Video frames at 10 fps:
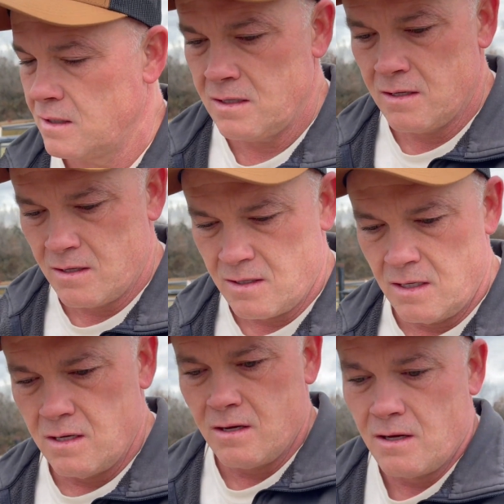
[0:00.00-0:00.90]

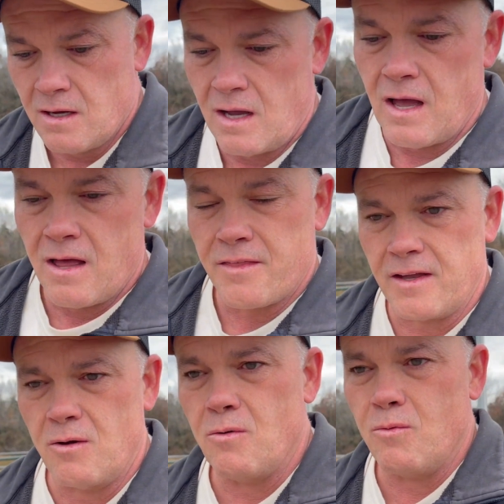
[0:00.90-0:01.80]
I
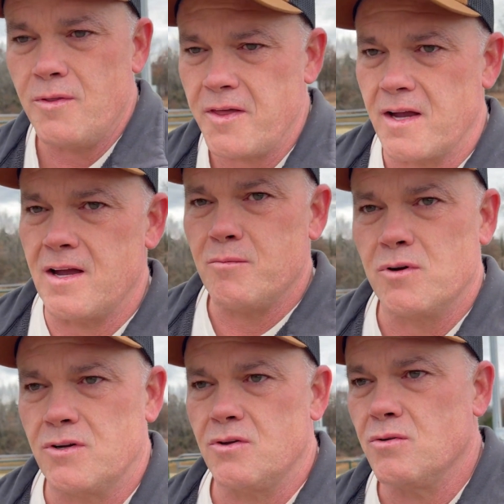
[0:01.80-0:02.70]
think one thing I am
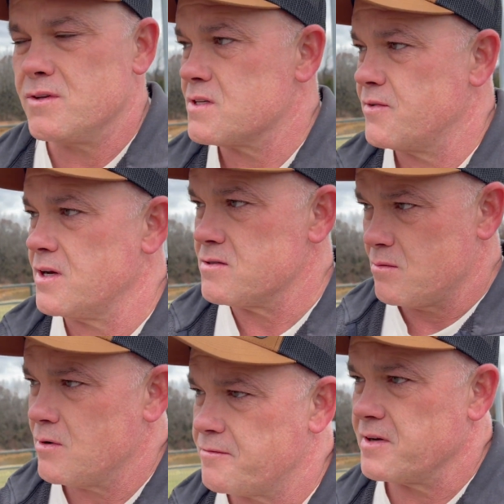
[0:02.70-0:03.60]
gonna do on this video is
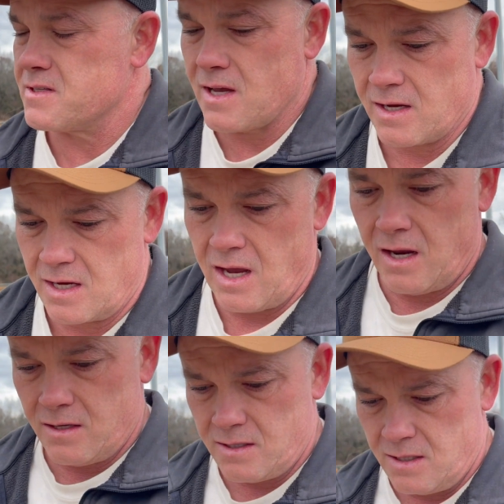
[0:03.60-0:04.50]
I'm gonna fix that
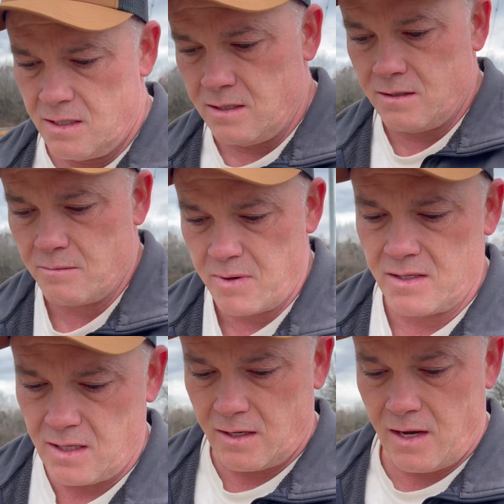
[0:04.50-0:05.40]
gate the
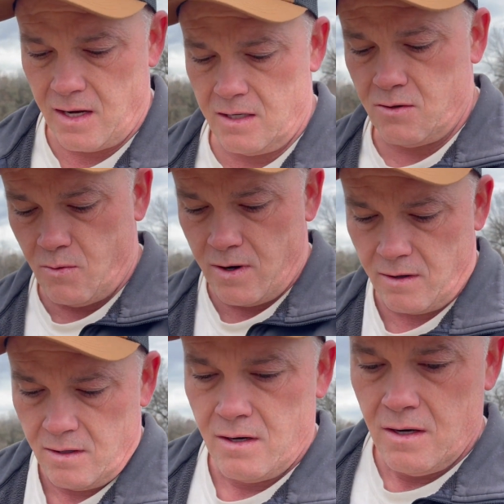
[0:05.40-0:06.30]
best I can to
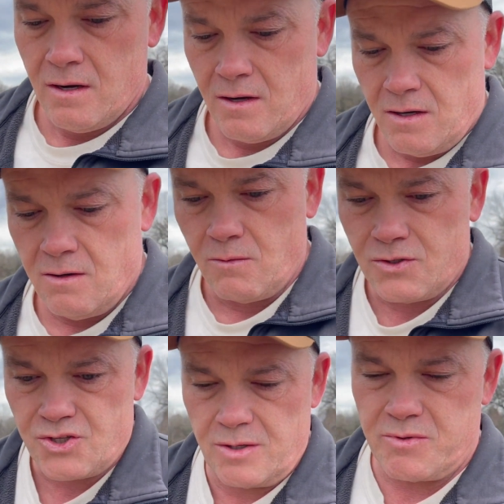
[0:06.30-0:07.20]
where when
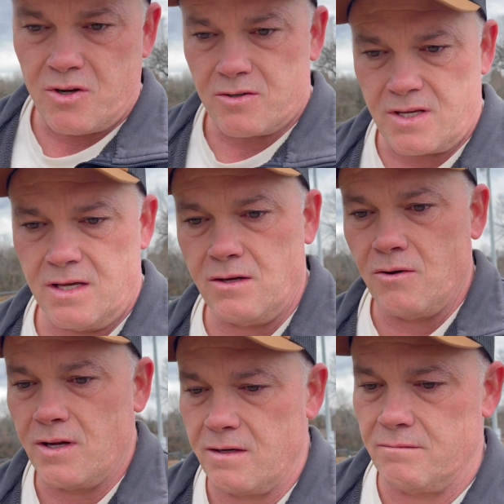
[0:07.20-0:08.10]
Chip starts hitting
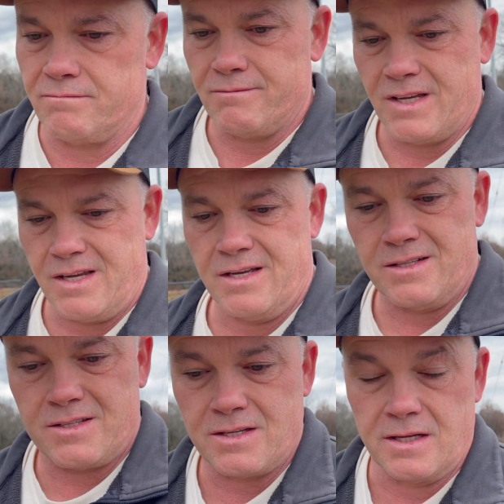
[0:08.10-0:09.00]
on it, he
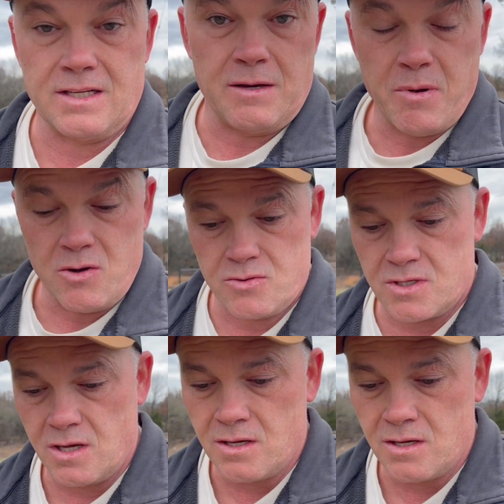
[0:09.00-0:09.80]
hits a T-post.